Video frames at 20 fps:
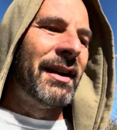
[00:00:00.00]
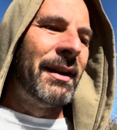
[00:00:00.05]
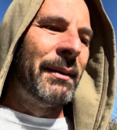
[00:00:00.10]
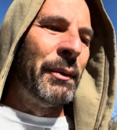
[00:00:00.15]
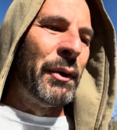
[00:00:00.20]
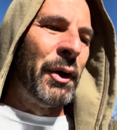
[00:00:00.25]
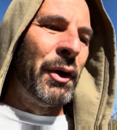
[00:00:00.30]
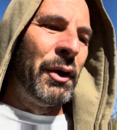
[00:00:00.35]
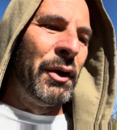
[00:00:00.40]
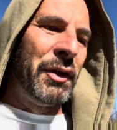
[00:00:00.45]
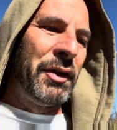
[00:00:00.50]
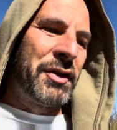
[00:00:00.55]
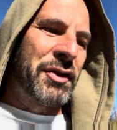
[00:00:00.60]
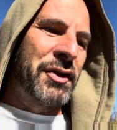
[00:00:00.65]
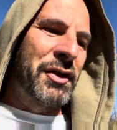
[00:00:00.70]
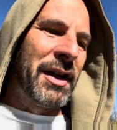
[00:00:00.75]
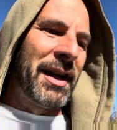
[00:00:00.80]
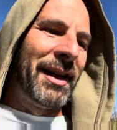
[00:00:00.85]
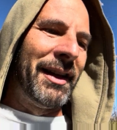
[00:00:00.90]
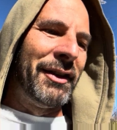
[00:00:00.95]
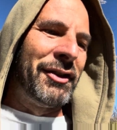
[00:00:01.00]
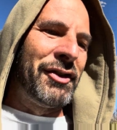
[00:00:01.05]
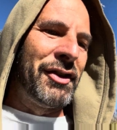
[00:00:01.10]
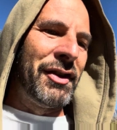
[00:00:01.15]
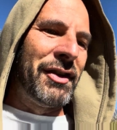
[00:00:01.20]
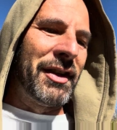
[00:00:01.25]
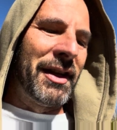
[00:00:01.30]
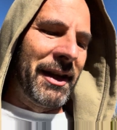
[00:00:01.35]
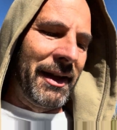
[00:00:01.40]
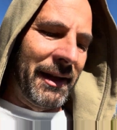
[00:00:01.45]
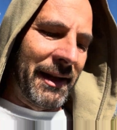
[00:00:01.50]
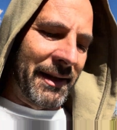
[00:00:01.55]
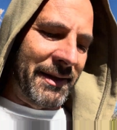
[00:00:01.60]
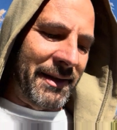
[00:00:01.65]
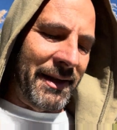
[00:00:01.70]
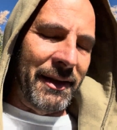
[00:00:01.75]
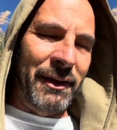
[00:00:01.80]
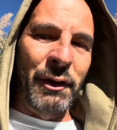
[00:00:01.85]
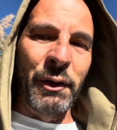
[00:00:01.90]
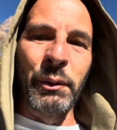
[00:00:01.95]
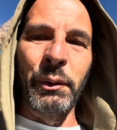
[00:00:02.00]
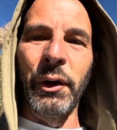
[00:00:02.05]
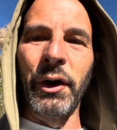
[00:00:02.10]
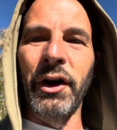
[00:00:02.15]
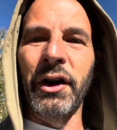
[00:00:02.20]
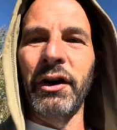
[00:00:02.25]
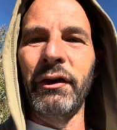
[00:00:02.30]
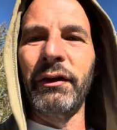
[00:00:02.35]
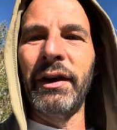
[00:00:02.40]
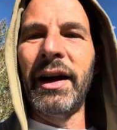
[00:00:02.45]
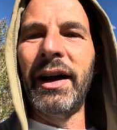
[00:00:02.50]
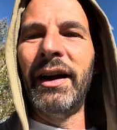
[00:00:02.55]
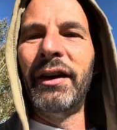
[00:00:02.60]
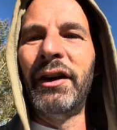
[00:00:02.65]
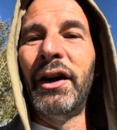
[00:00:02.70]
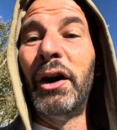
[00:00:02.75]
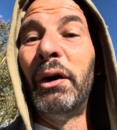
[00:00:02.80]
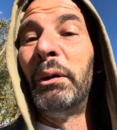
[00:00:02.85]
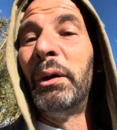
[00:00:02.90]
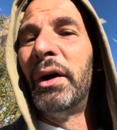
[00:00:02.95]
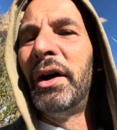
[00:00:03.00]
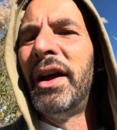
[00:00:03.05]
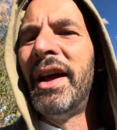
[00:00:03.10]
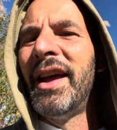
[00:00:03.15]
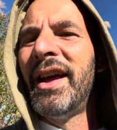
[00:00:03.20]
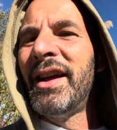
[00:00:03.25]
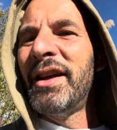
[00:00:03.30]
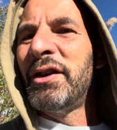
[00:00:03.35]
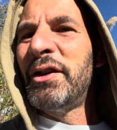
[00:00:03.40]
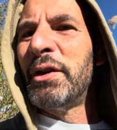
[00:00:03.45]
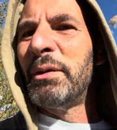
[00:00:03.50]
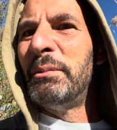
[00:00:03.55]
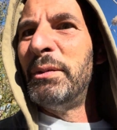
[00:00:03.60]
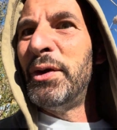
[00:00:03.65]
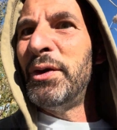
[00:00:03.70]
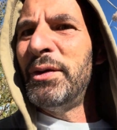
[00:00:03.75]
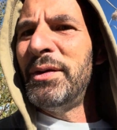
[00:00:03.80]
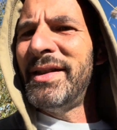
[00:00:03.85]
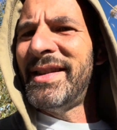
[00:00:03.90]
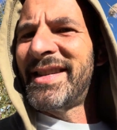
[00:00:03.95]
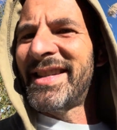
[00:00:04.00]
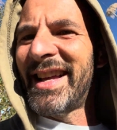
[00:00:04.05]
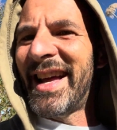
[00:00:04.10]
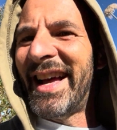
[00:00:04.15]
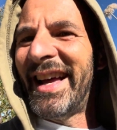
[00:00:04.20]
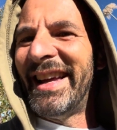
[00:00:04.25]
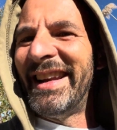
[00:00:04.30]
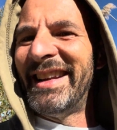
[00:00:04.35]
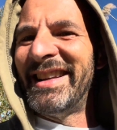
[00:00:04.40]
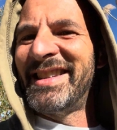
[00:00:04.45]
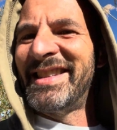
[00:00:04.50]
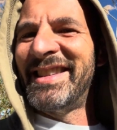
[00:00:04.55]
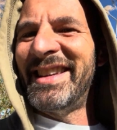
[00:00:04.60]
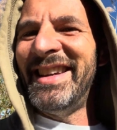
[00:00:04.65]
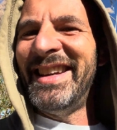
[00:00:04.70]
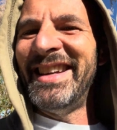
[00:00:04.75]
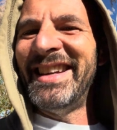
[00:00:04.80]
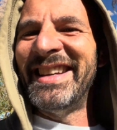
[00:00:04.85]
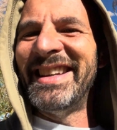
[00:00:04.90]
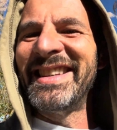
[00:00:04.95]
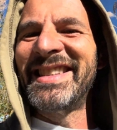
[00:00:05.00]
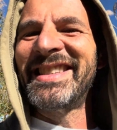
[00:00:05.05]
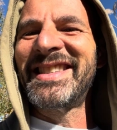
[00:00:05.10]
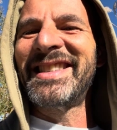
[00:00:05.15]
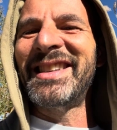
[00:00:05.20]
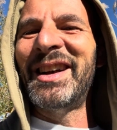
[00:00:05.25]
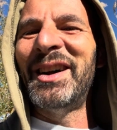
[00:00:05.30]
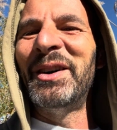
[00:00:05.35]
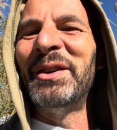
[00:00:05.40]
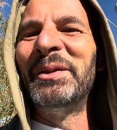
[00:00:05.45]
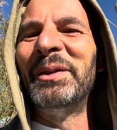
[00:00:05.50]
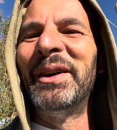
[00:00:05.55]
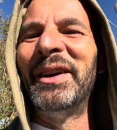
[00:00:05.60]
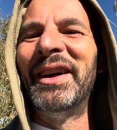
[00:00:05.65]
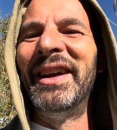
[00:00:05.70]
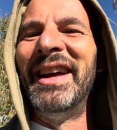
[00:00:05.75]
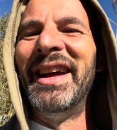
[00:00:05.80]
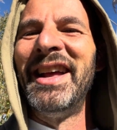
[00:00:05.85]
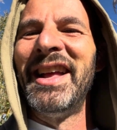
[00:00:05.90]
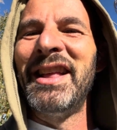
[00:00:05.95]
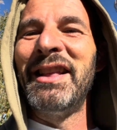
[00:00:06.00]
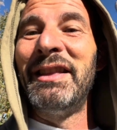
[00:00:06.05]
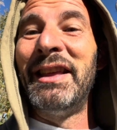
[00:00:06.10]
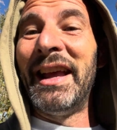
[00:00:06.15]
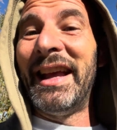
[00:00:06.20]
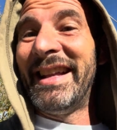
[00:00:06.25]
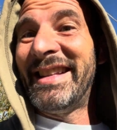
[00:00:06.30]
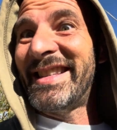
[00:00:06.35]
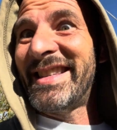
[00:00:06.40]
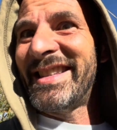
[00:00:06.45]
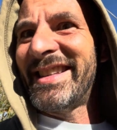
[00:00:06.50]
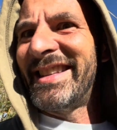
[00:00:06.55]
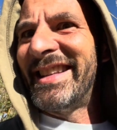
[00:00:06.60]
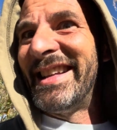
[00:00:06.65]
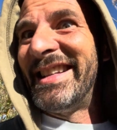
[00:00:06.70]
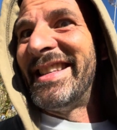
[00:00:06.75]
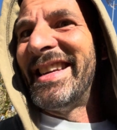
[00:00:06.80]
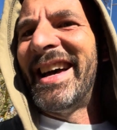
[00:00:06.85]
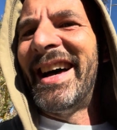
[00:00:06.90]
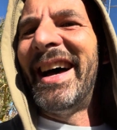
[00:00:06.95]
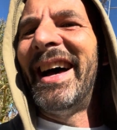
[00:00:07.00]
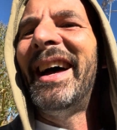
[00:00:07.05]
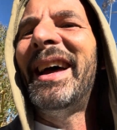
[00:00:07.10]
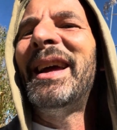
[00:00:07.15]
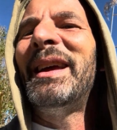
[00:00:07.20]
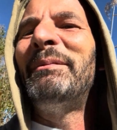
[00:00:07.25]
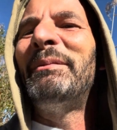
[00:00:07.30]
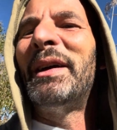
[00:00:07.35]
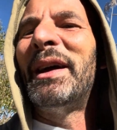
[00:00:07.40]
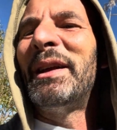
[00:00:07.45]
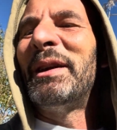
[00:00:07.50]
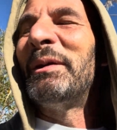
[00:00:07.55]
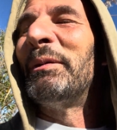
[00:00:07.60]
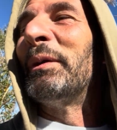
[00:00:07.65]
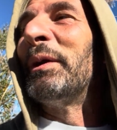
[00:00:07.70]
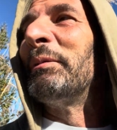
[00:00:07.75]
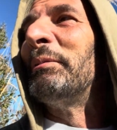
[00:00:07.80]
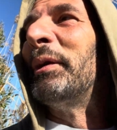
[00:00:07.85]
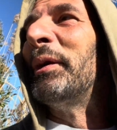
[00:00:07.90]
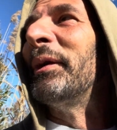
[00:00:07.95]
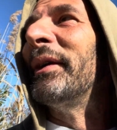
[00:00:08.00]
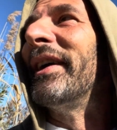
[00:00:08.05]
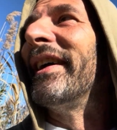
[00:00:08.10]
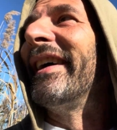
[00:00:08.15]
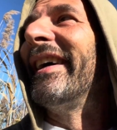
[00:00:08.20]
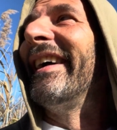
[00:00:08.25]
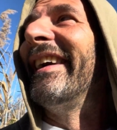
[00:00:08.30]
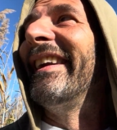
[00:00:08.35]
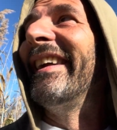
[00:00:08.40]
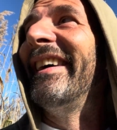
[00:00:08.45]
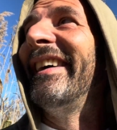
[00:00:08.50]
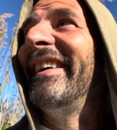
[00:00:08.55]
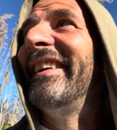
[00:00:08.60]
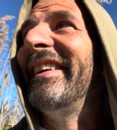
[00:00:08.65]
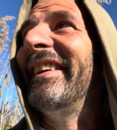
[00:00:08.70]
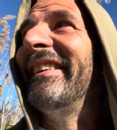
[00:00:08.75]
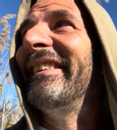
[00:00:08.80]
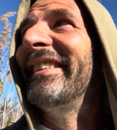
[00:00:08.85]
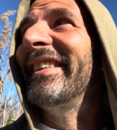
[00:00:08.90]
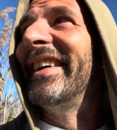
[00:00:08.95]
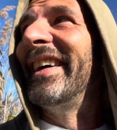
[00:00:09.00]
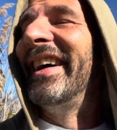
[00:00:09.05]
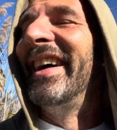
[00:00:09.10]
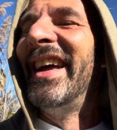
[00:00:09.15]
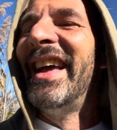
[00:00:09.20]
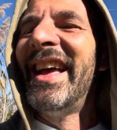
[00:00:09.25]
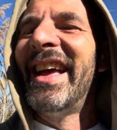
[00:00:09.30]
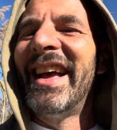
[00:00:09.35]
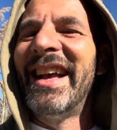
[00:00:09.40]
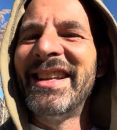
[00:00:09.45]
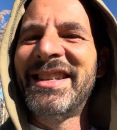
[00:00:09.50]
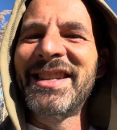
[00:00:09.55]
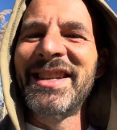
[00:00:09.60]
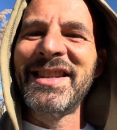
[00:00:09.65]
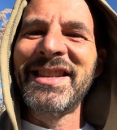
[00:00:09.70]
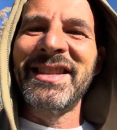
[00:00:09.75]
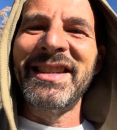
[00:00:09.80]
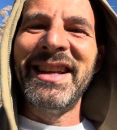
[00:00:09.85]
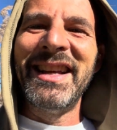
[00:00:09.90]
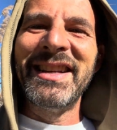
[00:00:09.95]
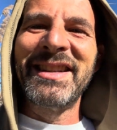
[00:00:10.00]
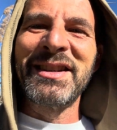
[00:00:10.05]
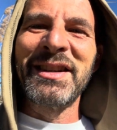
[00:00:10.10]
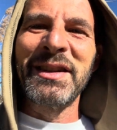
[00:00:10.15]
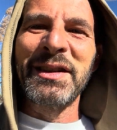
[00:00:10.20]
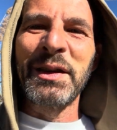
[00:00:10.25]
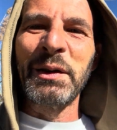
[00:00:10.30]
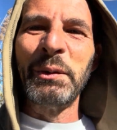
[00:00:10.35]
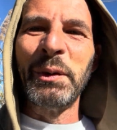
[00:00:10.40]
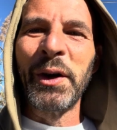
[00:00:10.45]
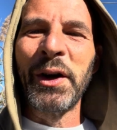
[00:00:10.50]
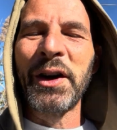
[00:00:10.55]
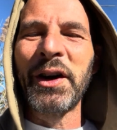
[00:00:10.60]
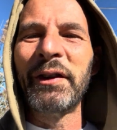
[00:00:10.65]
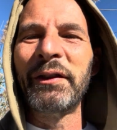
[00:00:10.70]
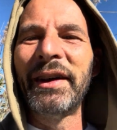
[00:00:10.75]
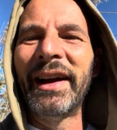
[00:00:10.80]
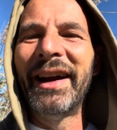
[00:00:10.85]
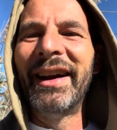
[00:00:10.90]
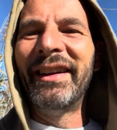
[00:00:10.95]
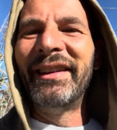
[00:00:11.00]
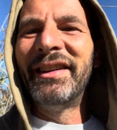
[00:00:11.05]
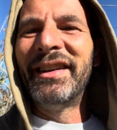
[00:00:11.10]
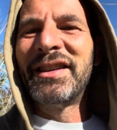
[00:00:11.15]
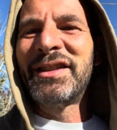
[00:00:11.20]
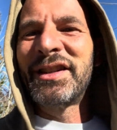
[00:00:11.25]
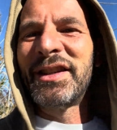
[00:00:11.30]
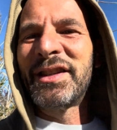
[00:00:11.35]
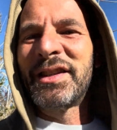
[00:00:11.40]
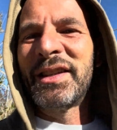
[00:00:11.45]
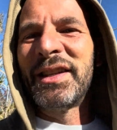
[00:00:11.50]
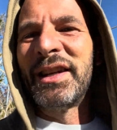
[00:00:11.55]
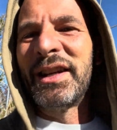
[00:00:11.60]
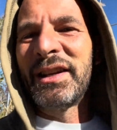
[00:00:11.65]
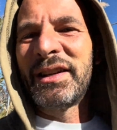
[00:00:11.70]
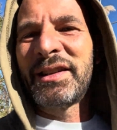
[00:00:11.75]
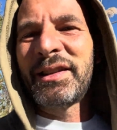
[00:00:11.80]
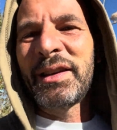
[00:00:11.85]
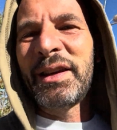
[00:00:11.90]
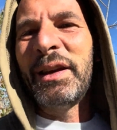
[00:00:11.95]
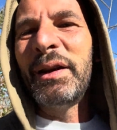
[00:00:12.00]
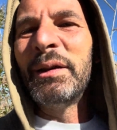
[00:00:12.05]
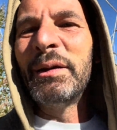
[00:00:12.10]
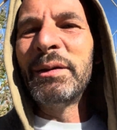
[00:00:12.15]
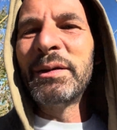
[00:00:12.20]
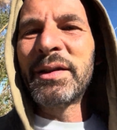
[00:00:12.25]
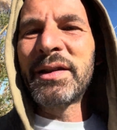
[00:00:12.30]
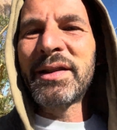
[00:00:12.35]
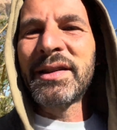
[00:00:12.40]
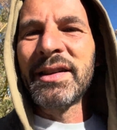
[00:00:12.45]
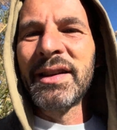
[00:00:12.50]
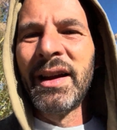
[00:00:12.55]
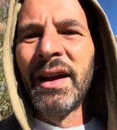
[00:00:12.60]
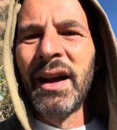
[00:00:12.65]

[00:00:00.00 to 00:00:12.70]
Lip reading: The whole astrology thing, that's their workaround. Oh, well, your moon sign is this. Oh, well, it's the time that you were born. Oh, well, it's just a workaround. It's just an excuse.